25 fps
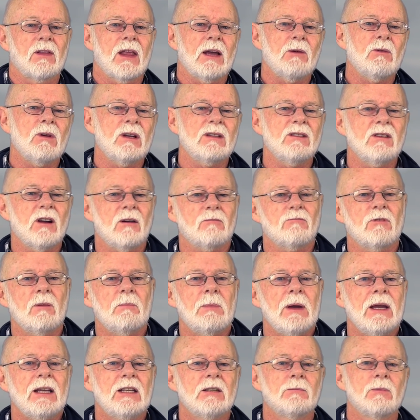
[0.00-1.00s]
They were not
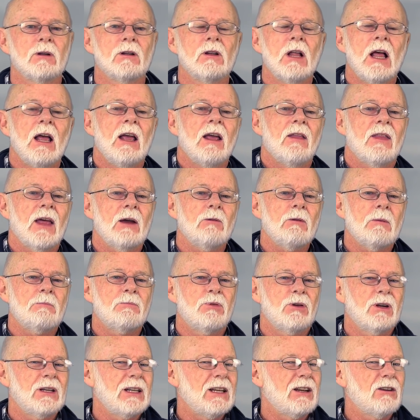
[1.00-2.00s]
repeatable. They were
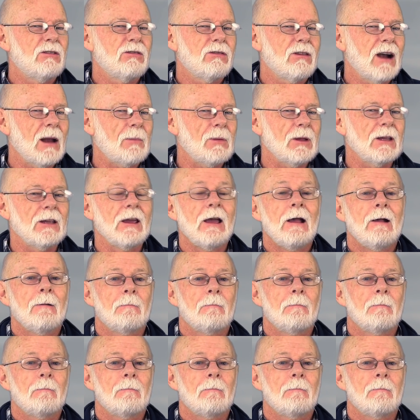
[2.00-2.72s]
pretty crappy.